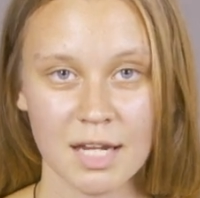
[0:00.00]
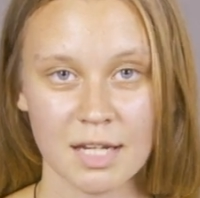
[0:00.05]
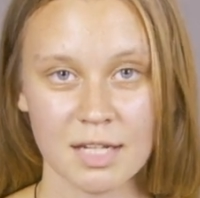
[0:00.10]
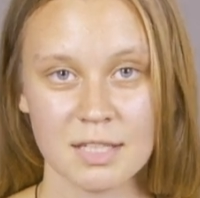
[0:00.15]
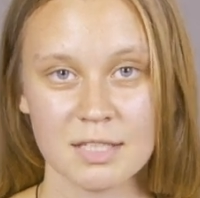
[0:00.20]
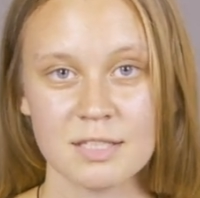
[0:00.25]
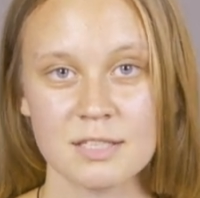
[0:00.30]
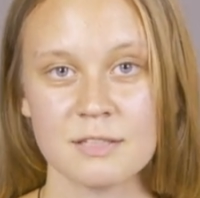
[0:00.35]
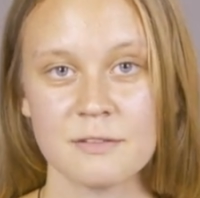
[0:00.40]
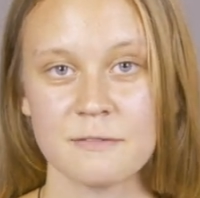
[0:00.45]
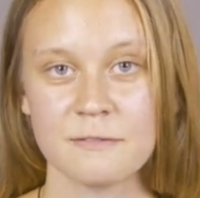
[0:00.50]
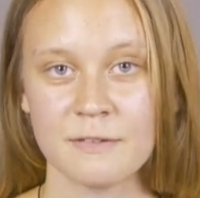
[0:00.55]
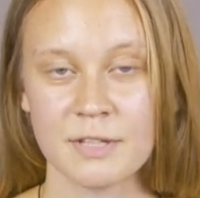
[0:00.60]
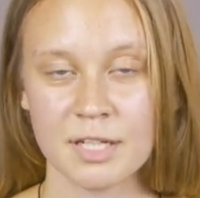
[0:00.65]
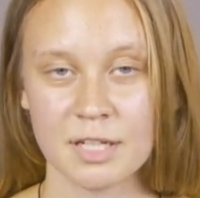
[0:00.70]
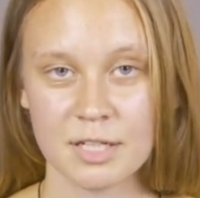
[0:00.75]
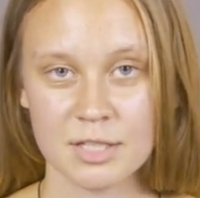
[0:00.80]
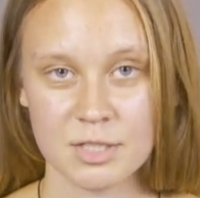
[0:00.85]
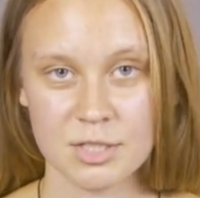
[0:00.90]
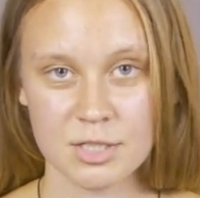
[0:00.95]
is the
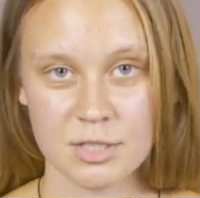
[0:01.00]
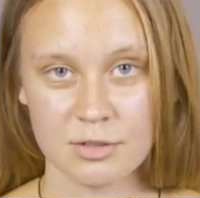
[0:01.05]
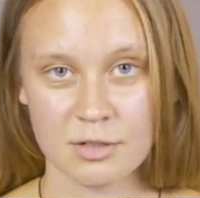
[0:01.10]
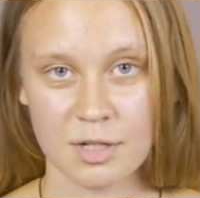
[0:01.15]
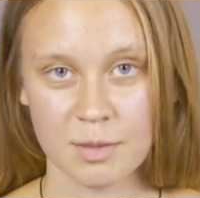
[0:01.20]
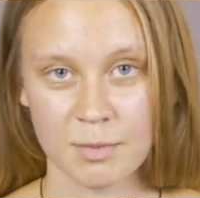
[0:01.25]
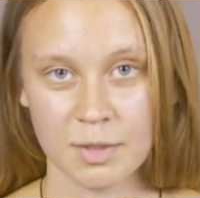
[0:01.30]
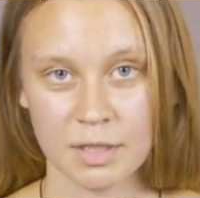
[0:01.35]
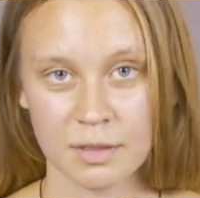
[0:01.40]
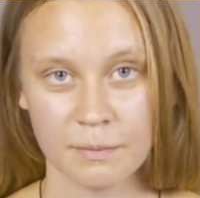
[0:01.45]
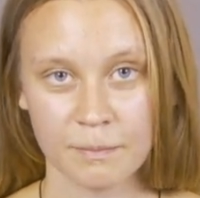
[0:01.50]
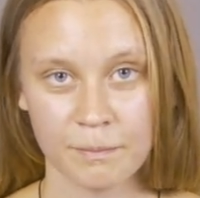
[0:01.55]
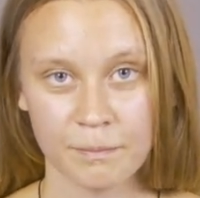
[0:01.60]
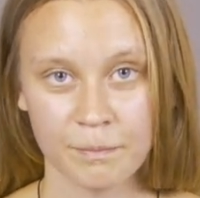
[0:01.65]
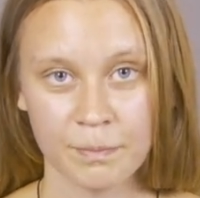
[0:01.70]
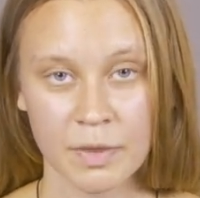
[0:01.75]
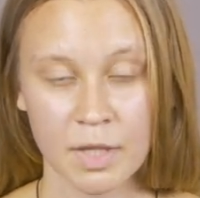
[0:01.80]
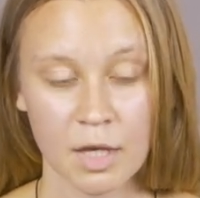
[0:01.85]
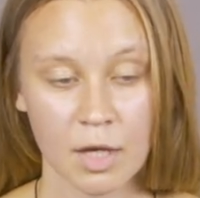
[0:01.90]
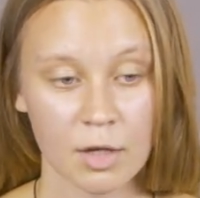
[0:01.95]
finger strumming.
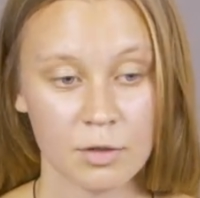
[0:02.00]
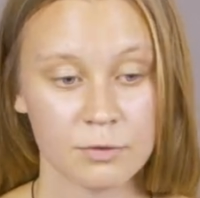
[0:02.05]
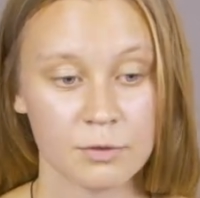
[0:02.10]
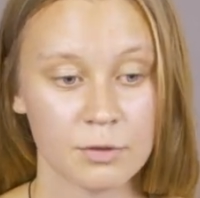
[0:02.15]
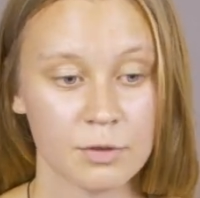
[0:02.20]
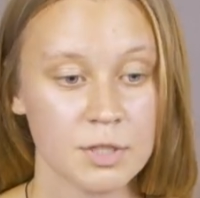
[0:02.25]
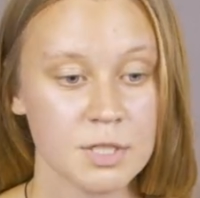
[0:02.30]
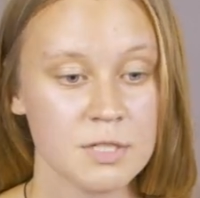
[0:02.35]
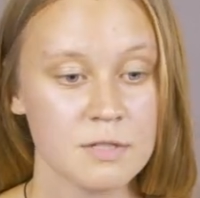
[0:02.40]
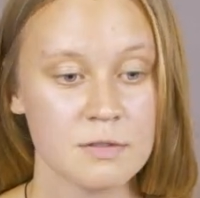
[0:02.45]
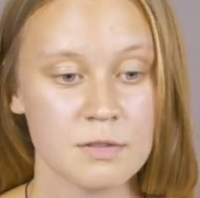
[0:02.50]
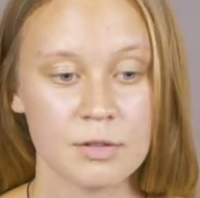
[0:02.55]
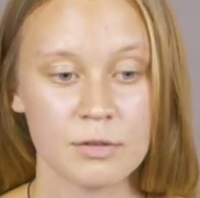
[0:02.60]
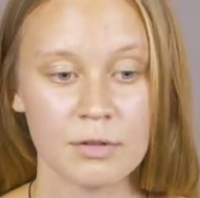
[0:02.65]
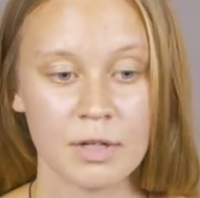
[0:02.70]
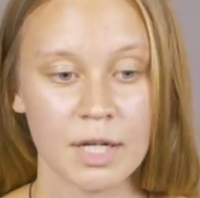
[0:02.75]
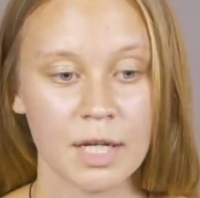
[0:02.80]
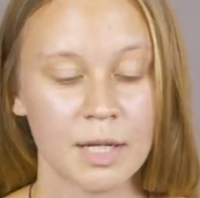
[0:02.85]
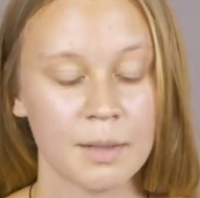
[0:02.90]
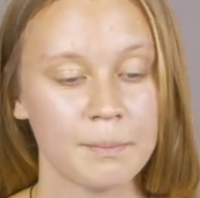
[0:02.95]
Of course, there
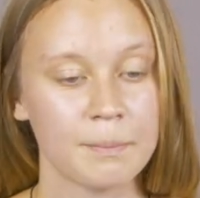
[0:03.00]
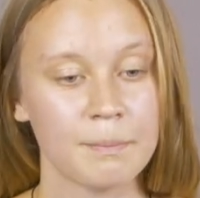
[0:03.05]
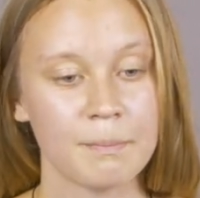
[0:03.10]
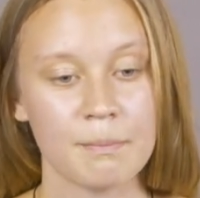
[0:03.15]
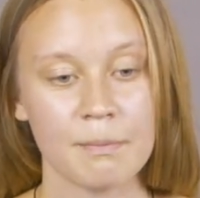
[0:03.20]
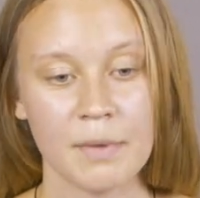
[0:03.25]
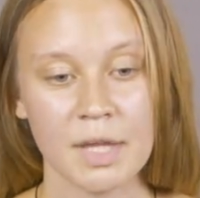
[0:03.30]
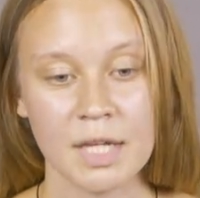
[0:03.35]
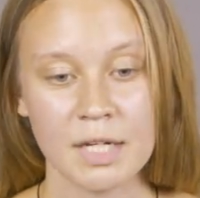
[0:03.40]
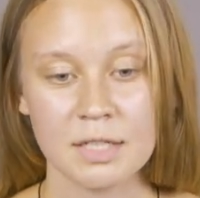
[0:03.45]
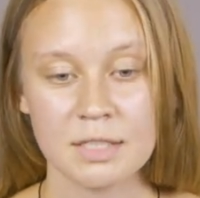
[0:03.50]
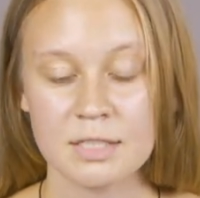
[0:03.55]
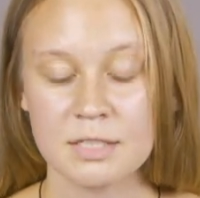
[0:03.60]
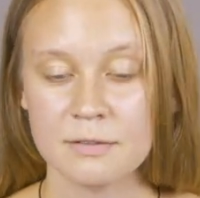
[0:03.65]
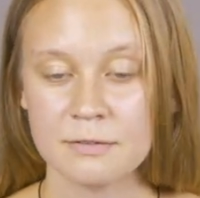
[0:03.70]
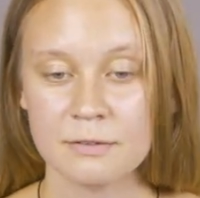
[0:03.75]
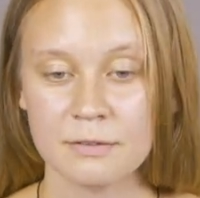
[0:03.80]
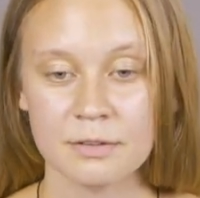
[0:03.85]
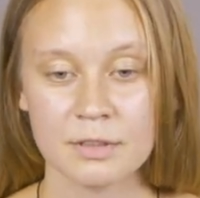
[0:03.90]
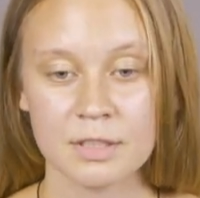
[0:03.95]
are many
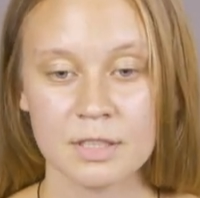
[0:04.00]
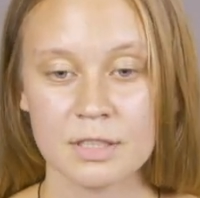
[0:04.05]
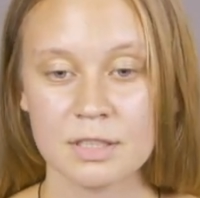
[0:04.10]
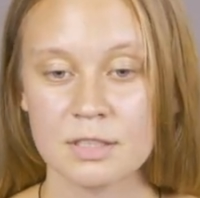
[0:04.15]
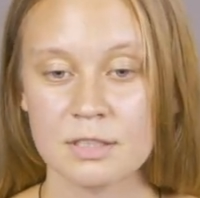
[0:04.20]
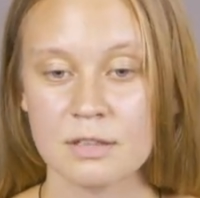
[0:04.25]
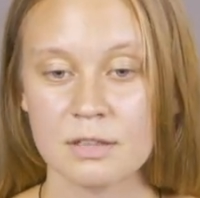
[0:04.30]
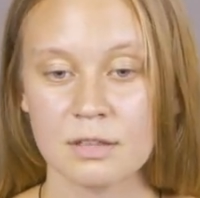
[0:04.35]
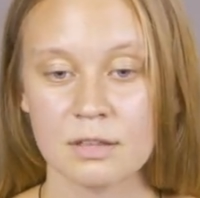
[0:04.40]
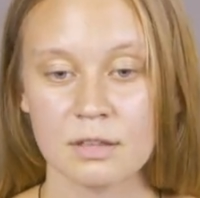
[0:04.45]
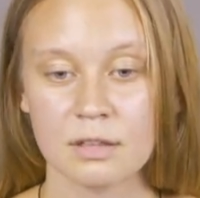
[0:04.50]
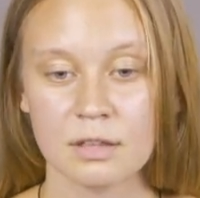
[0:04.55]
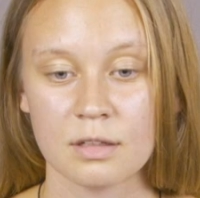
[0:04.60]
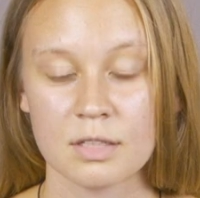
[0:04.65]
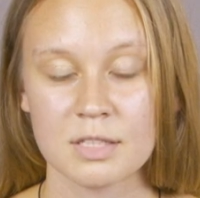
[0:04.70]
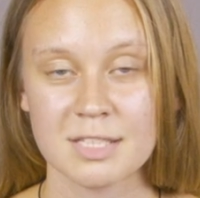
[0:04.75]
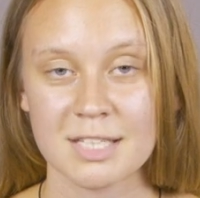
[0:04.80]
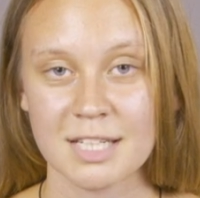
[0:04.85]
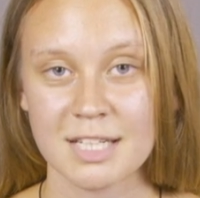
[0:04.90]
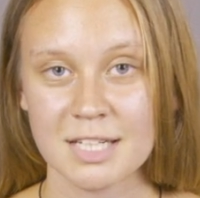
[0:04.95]
different
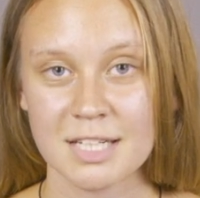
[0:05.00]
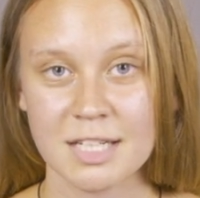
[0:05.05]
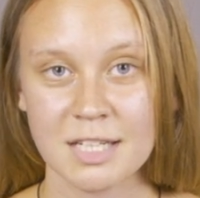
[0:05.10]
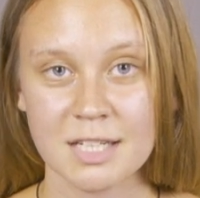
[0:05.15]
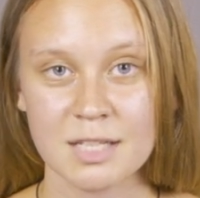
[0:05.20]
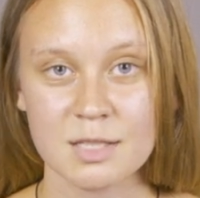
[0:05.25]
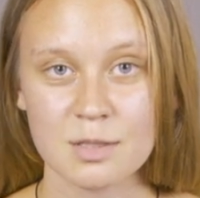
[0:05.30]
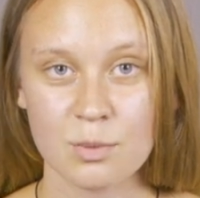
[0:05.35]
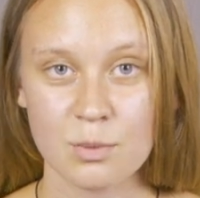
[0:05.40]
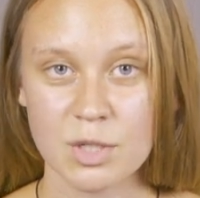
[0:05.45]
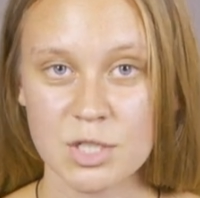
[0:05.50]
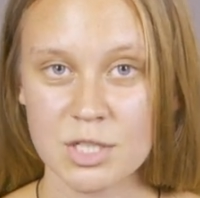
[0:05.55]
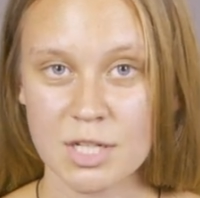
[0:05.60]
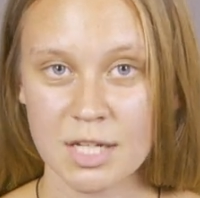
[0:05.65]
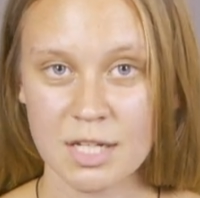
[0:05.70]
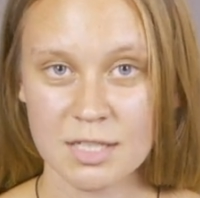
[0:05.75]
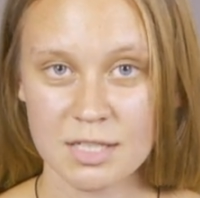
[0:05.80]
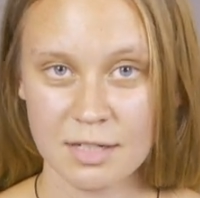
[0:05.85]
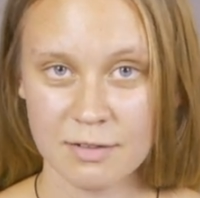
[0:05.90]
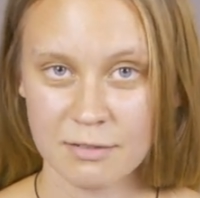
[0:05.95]
techniques which
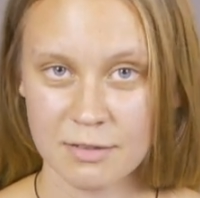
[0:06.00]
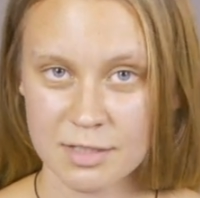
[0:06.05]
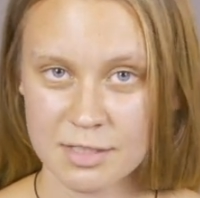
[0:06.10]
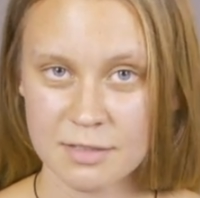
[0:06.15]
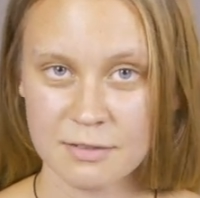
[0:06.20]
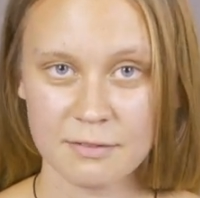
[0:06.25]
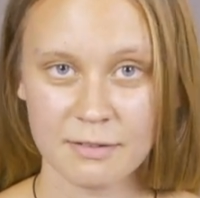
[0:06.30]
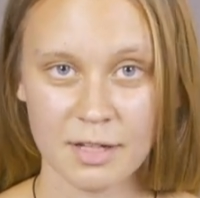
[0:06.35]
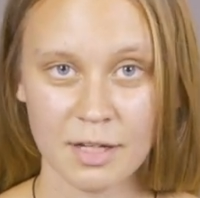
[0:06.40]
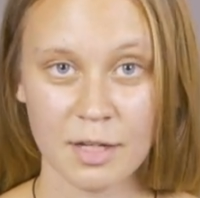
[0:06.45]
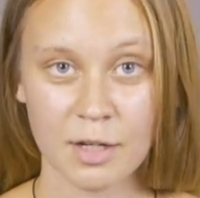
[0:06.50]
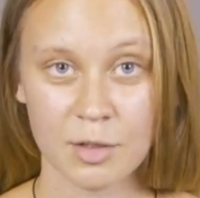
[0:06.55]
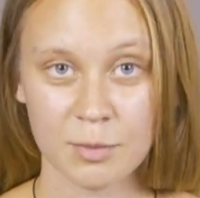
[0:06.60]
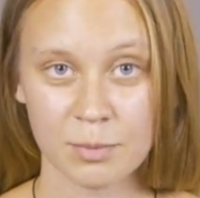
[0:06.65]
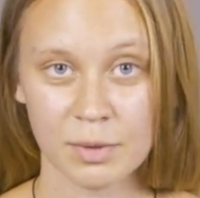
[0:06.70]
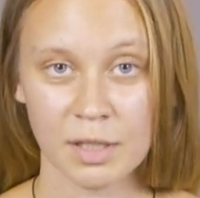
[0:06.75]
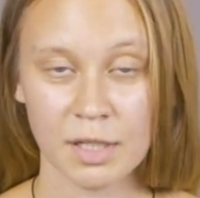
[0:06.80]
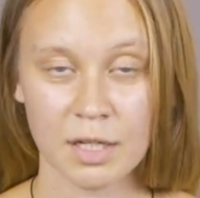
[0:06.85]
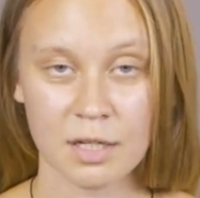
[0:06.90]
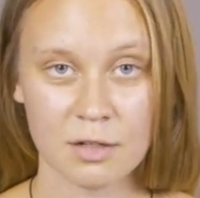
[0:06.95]
can diversify your
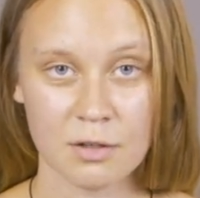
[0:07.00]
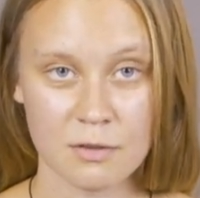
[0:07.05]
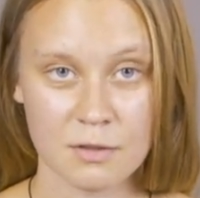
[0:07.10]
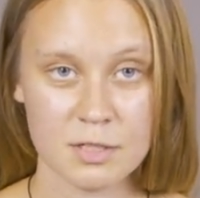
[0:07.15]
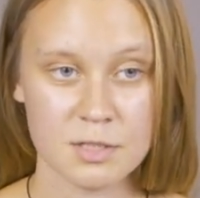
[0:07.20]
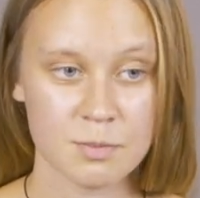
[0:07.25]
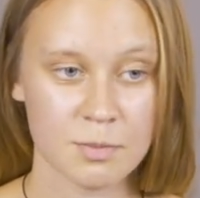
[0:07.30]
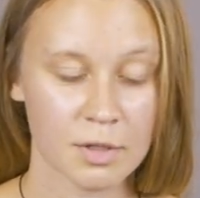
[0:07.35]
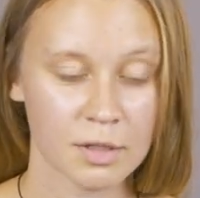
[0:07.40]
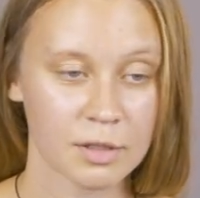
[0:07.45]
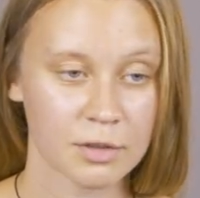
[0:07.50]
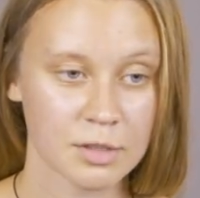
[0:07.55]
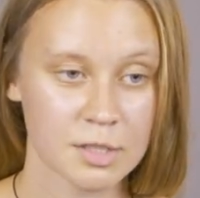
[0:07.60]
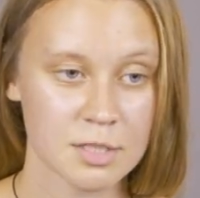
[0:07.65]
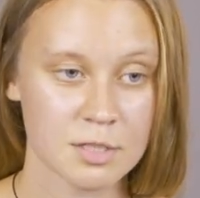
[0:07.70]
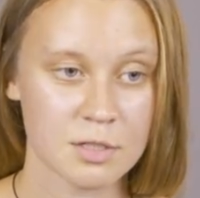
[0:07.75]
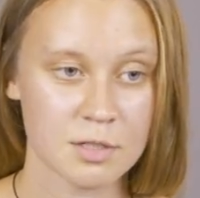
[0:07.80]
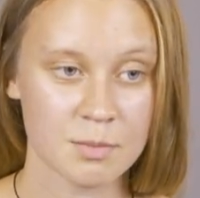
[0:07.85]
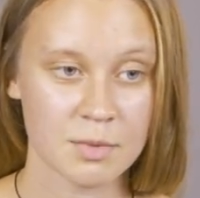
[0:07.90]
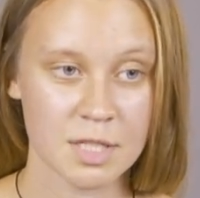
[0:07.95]
playing on the smaller
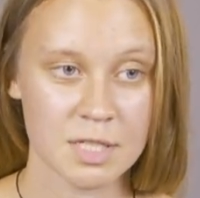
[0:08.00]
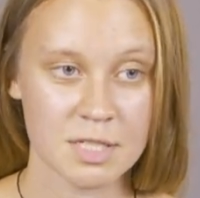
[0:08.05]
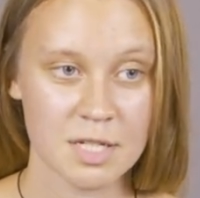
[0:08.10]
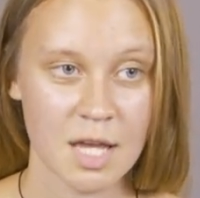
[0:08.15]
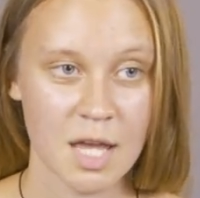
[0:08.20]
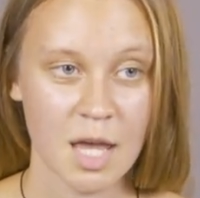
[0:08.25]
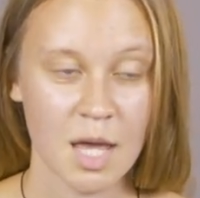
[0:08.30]
instrument,